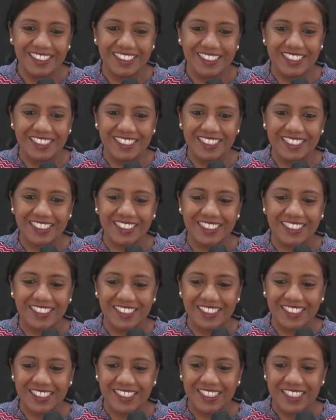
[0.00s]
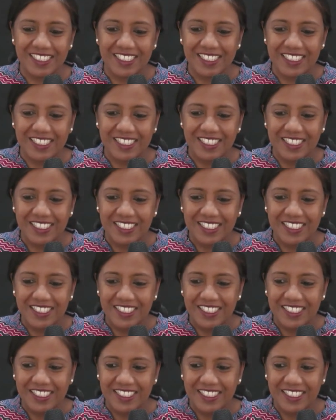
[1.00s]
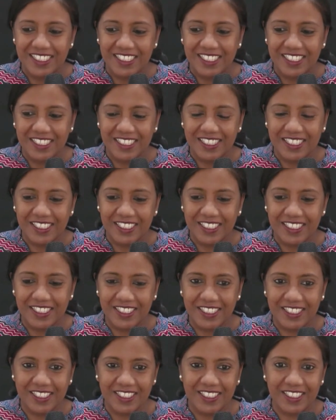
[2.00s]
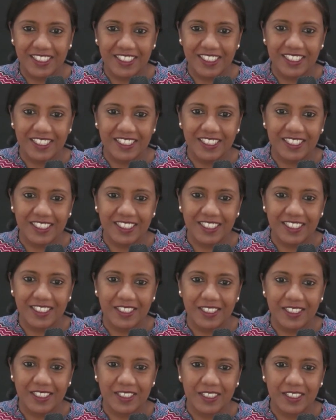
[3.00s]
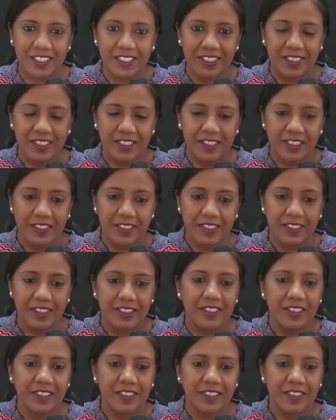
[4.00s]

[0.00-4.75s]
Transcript: [no speech]